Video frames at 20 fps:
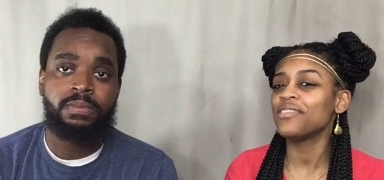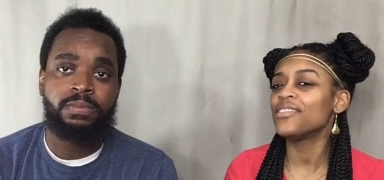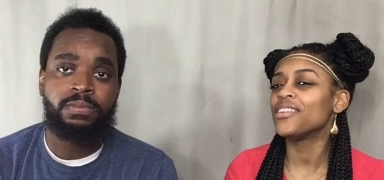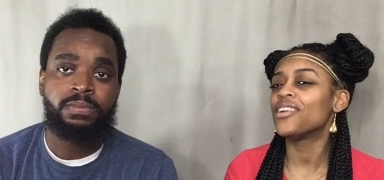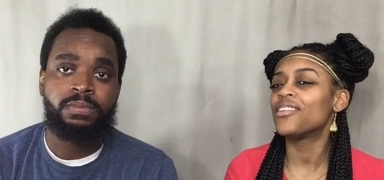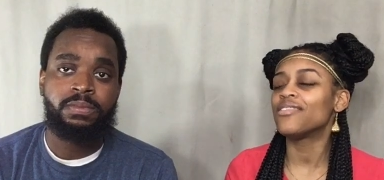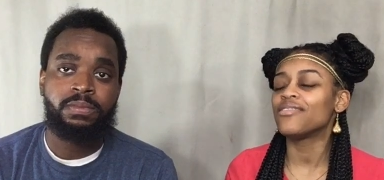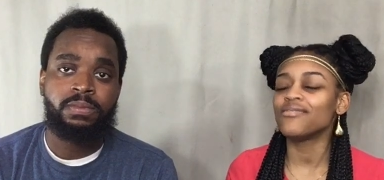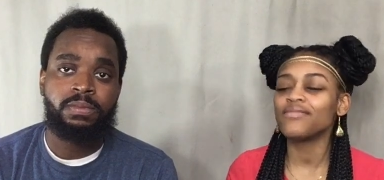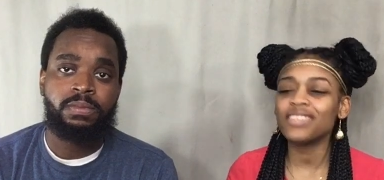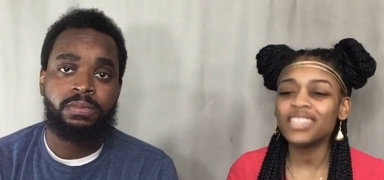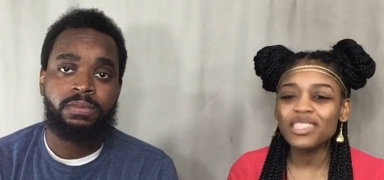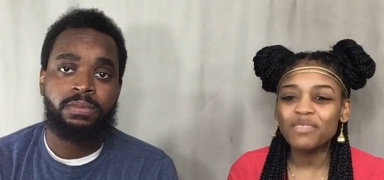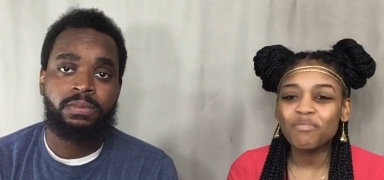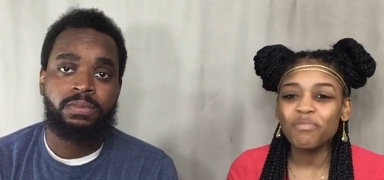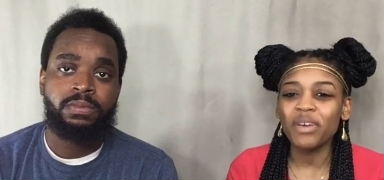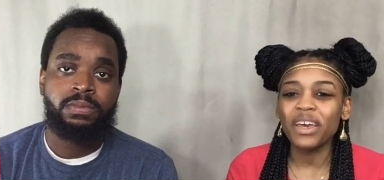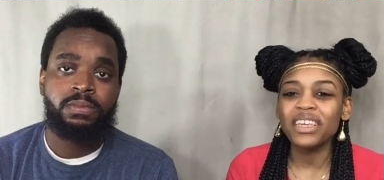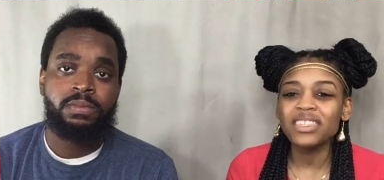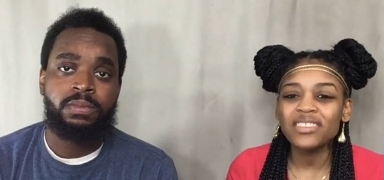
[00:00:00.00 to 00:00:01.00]
Speaker 1: you know, just
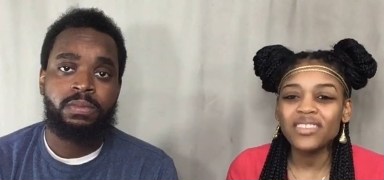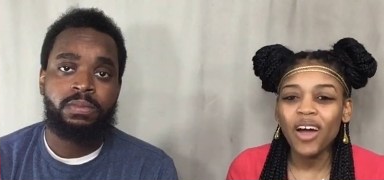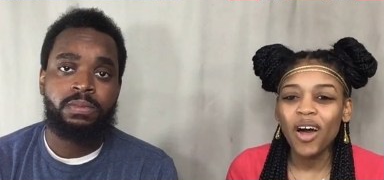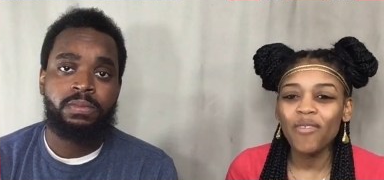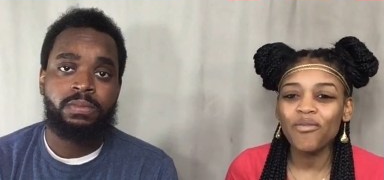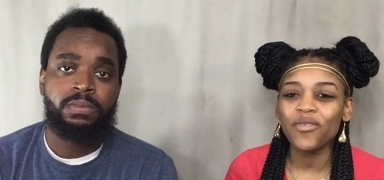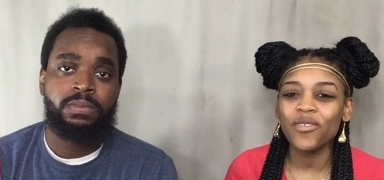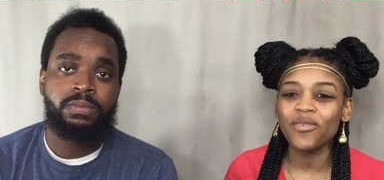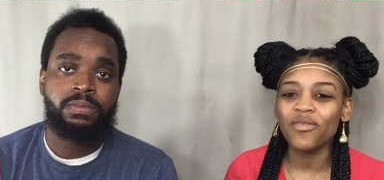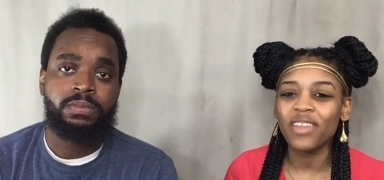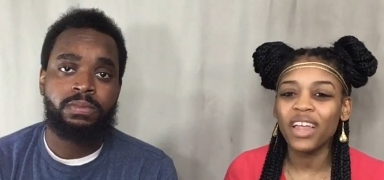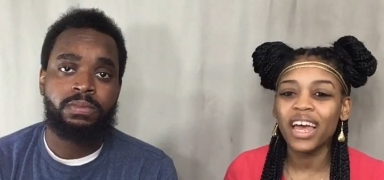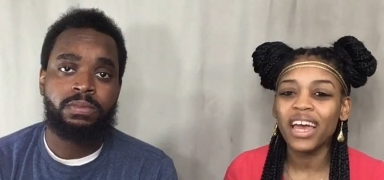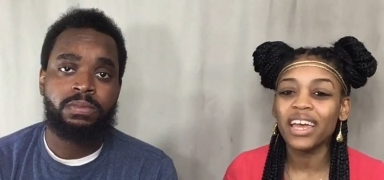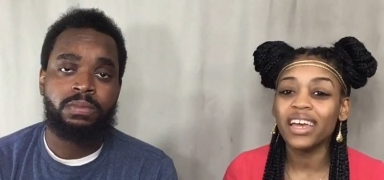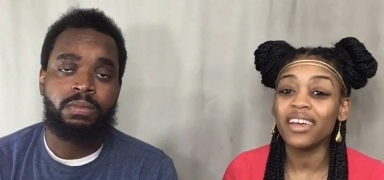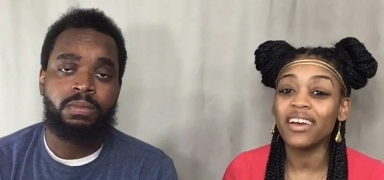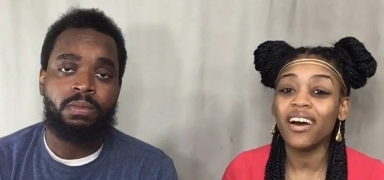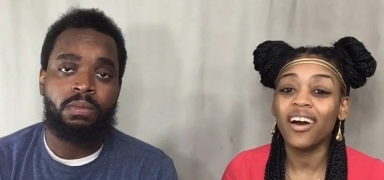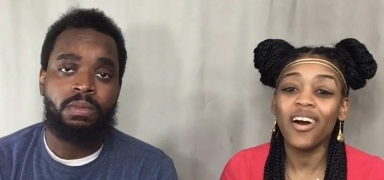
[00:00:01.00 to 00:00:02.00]
based off of
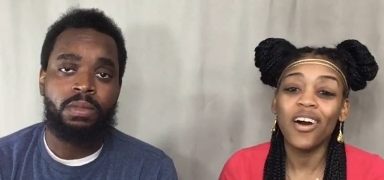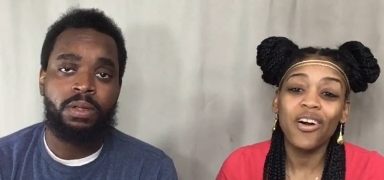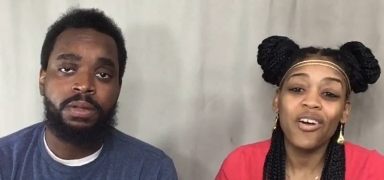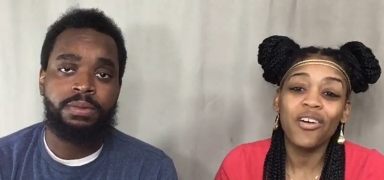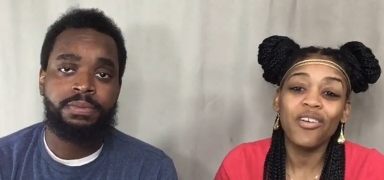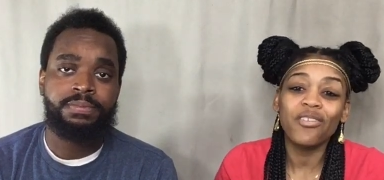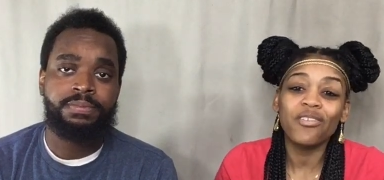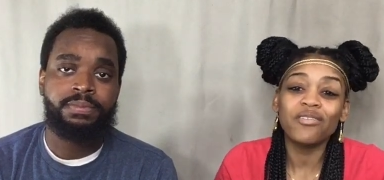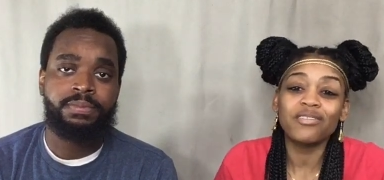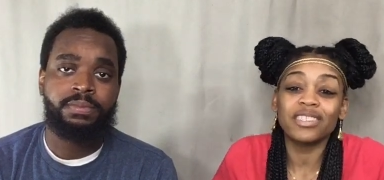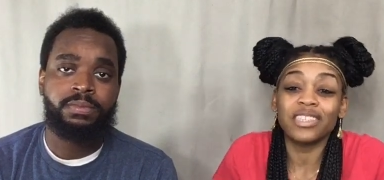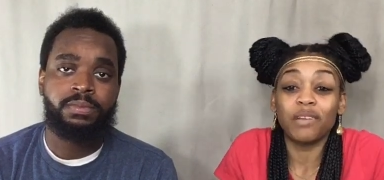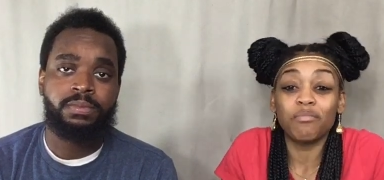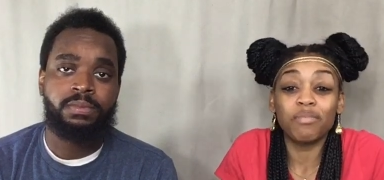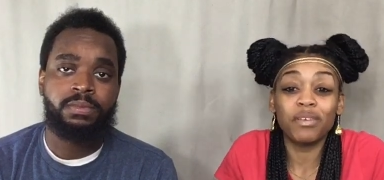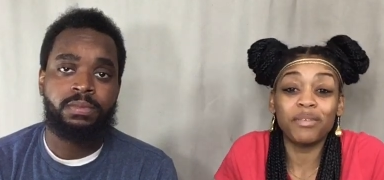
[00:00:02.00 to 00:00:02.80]
like, oh, some